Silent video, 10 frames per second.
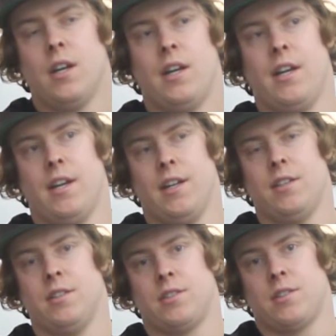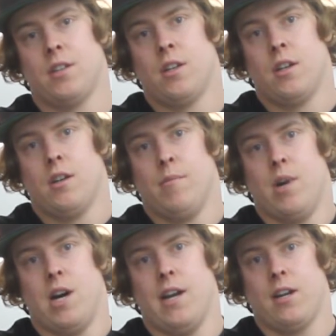is
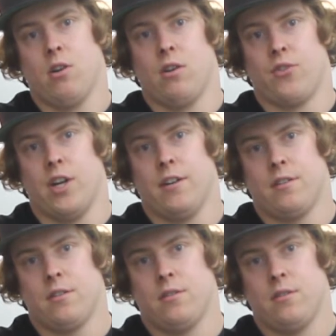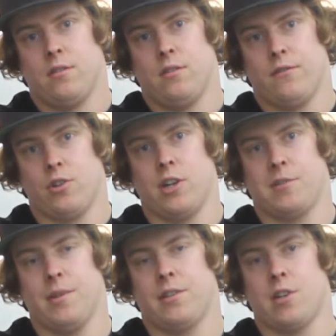my girlfriend for
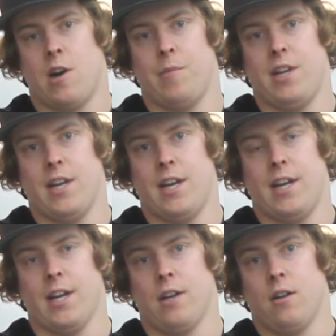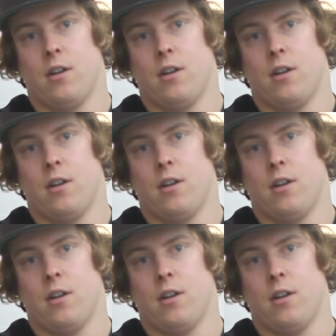Christmas got me a